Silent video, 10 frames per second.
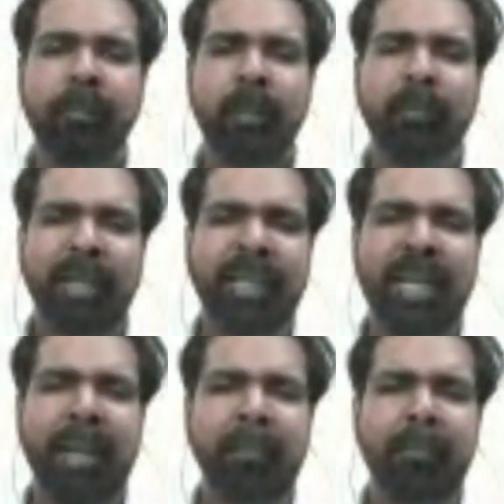
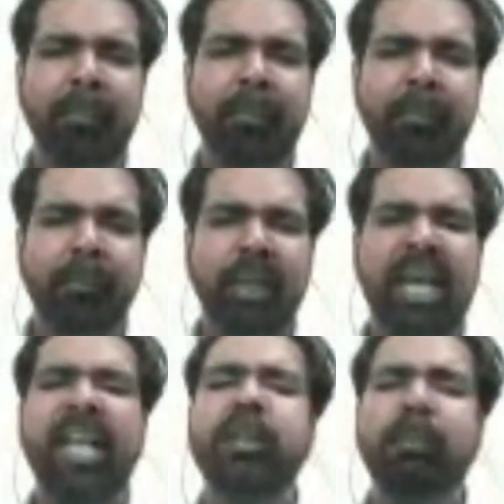became
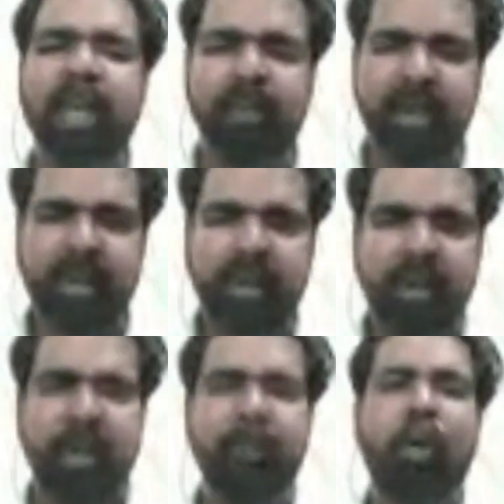experimented
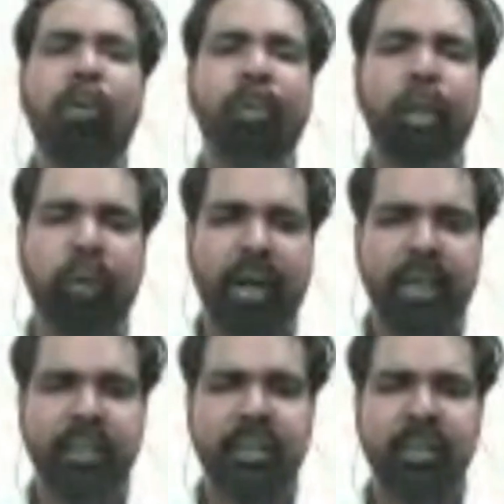and
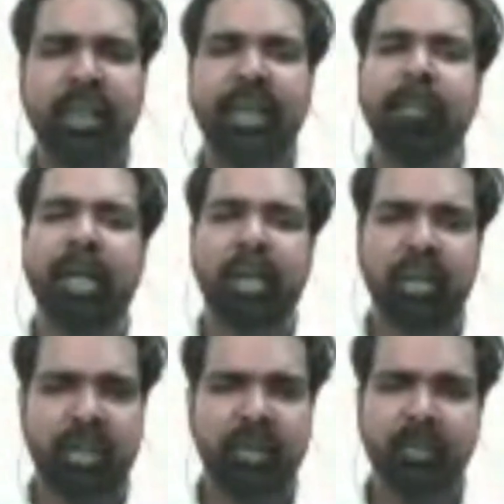popularized in America.
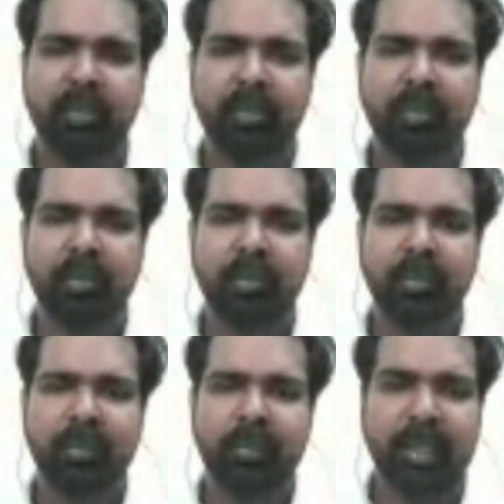
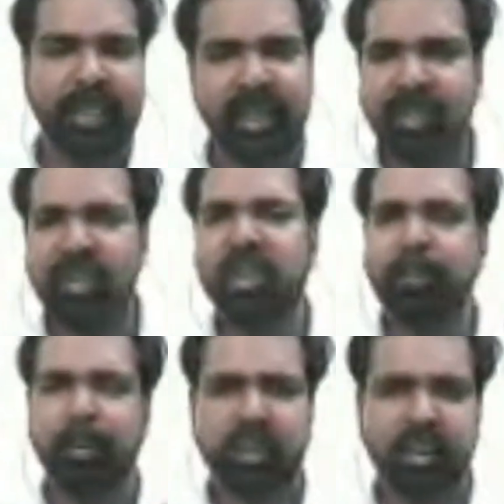Again, this is a
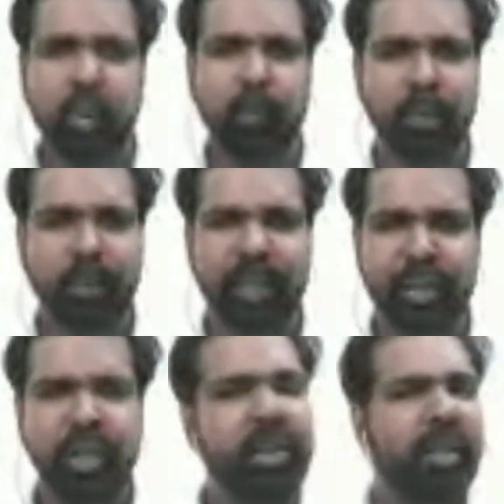personal
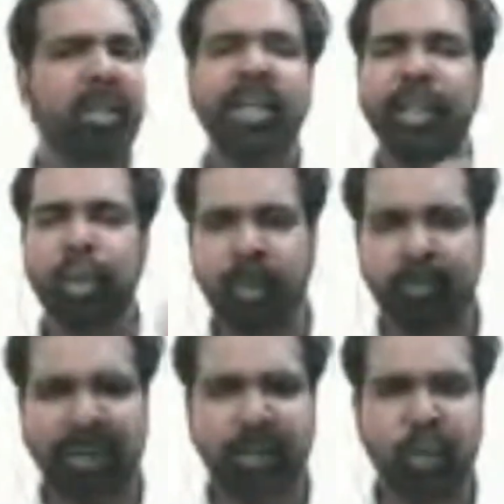observation. You may
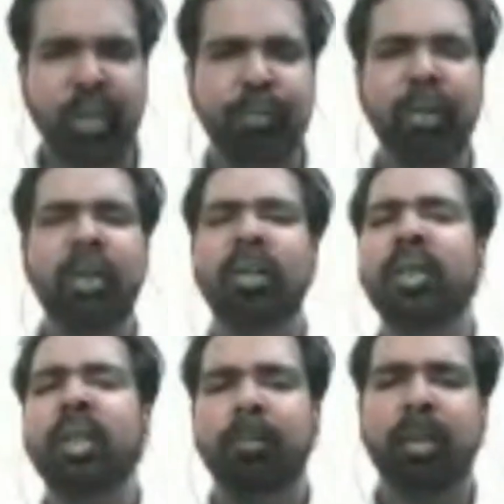beg to differ,
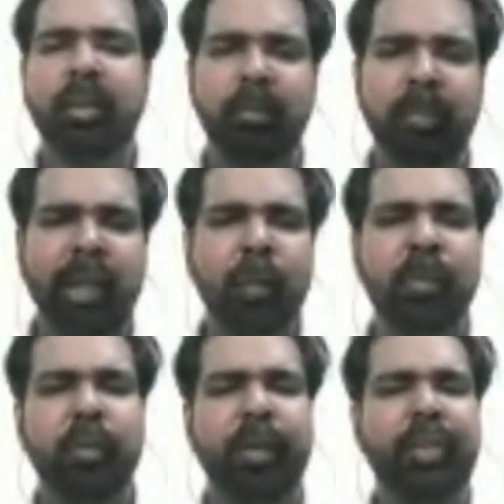but my
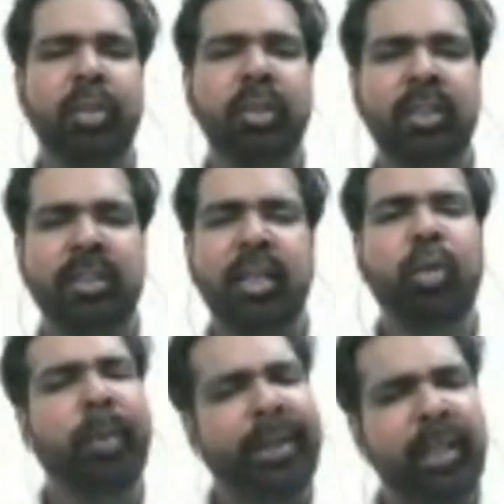observation is that
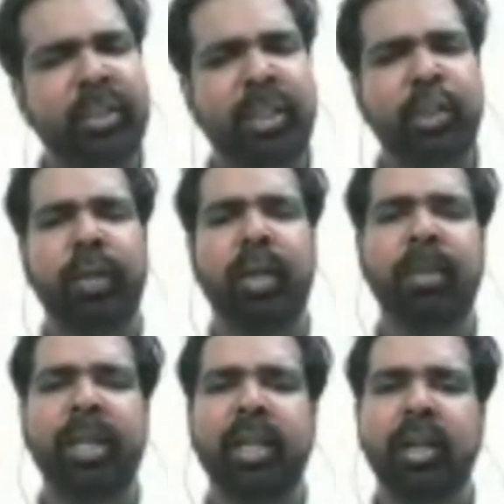20th century
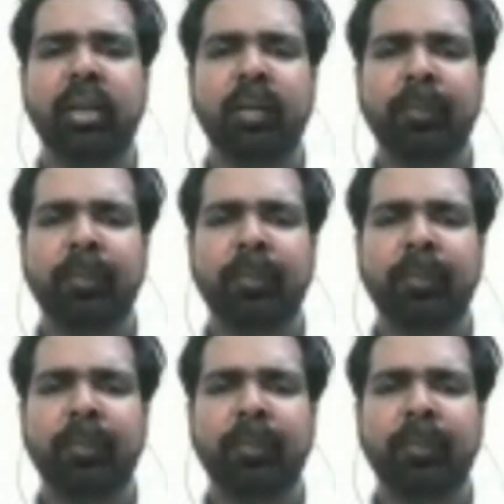America